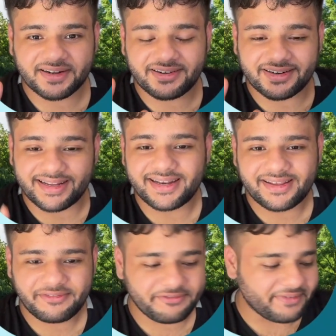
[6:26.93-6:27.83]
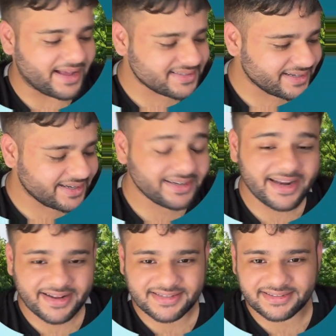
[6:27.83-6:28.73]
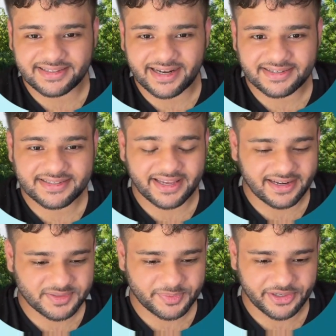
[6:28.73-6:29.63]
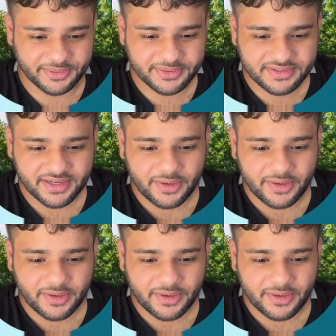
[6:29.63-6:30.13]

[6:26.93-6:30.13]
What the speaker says: really fascinating dataset that Scale has produced,